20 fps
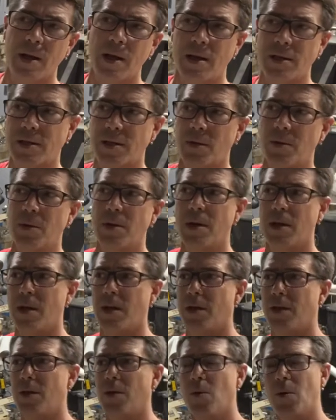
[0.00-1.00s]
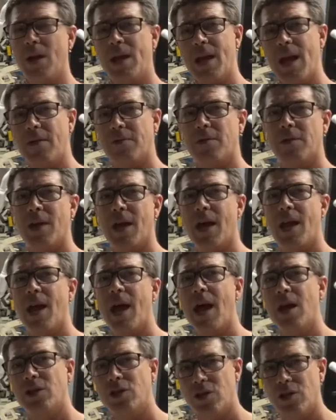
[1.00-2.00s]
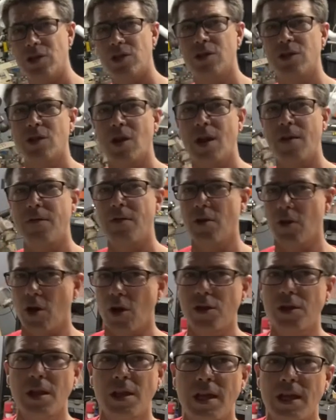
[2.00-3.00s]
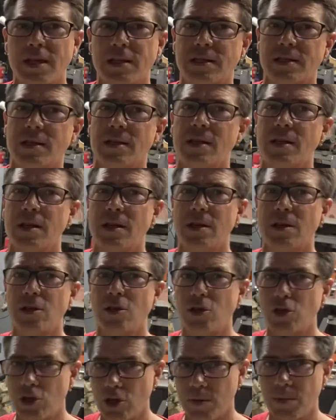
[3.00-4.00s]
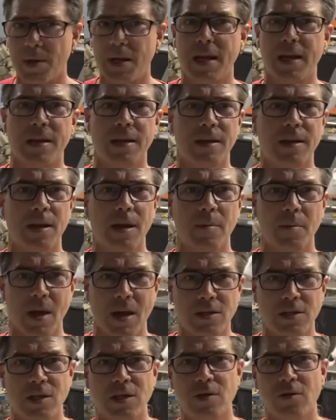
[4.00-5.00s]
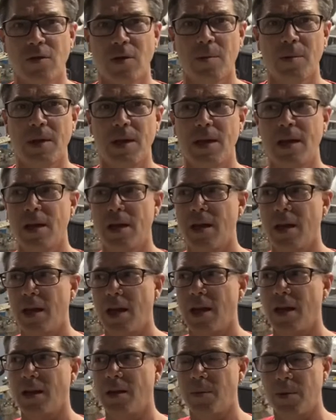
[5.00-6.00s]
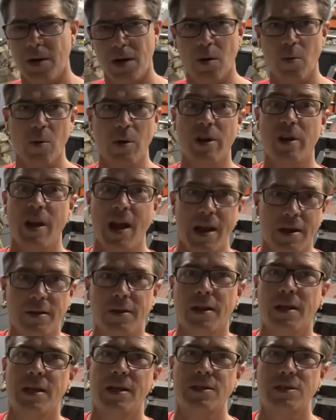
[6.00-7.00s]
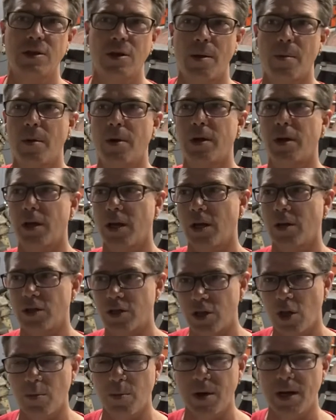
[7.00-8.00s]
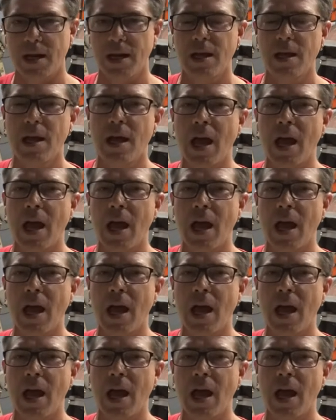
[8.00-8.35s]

So the week after that, I should start. If you're on the list, you should be getting a message from me, depending on where you're at on the list. You know, I'm only going to go so many.